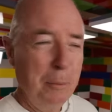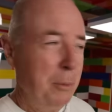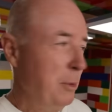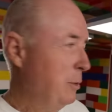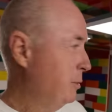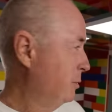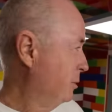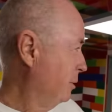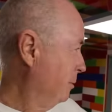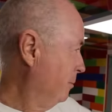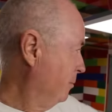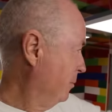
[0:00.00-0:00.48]
but
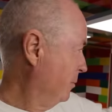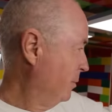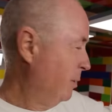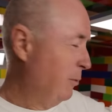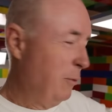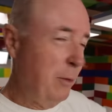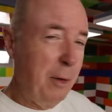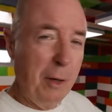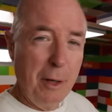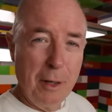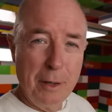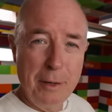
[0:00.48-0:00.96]

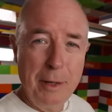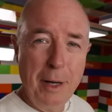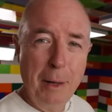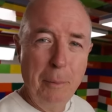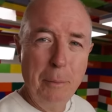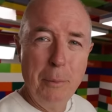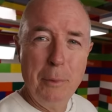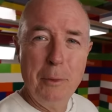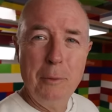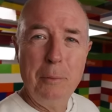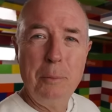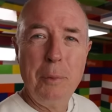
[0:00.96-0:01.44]
they've got a
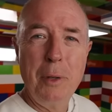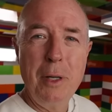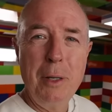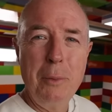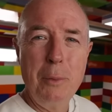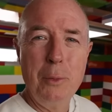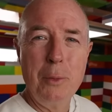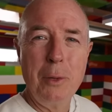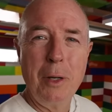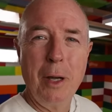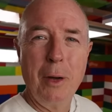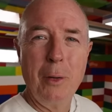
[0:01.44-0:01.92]
number of
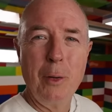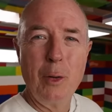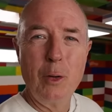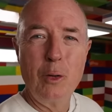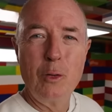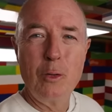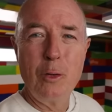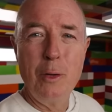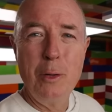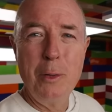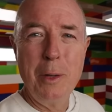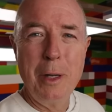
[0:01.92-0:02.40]
people going
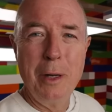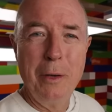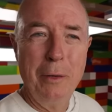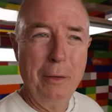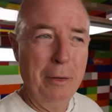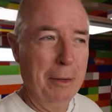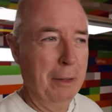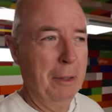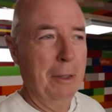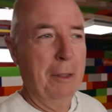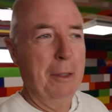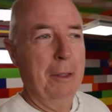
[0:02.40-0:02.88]
through
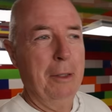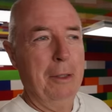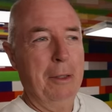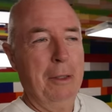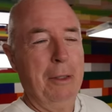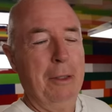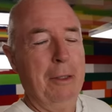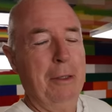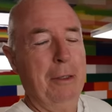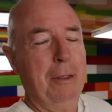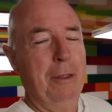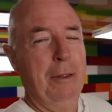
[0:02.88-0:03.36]
here.
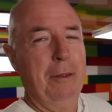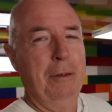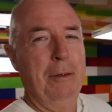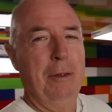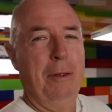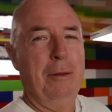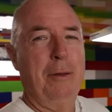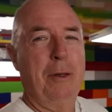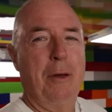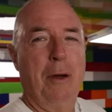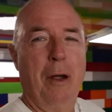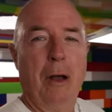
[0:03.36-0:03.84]

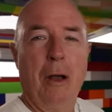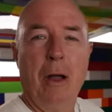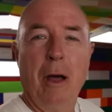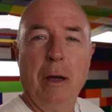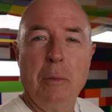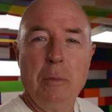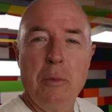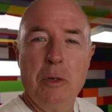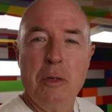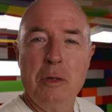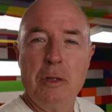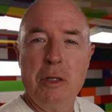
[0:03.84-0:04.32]
Not that I
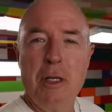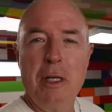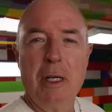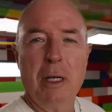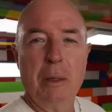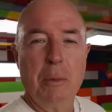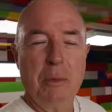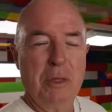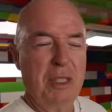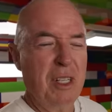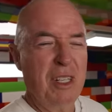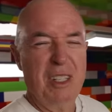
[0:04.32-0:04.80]
like
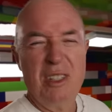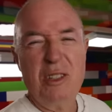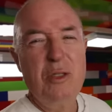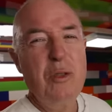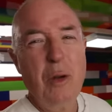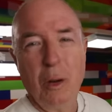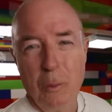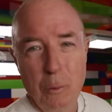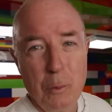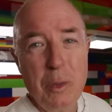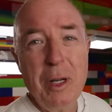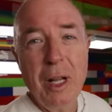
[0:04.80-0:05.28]
museums, and it's
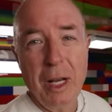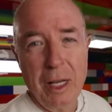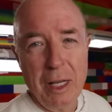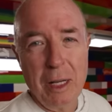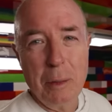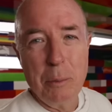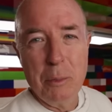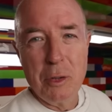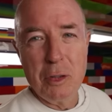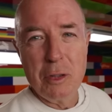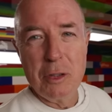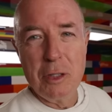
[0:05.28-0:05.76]
not really
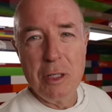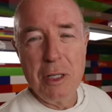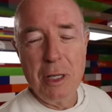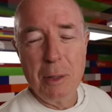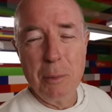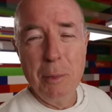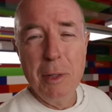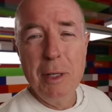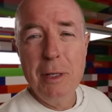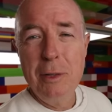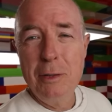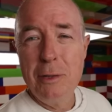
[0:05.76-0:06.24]
a
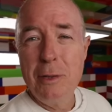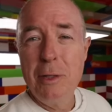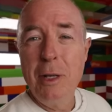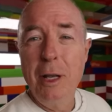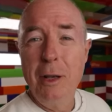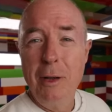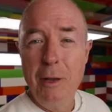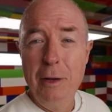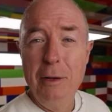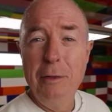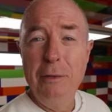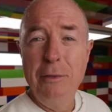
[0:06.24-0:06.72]
museum. It is a
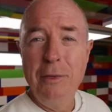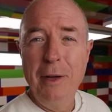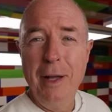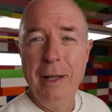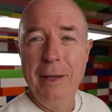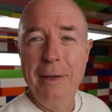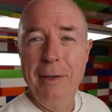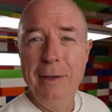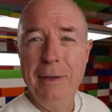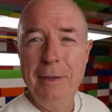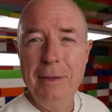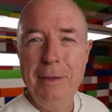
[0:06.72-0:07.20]
lot of
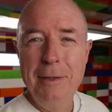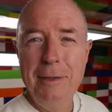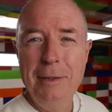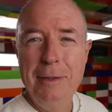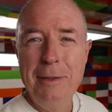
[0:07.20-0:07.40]
fun.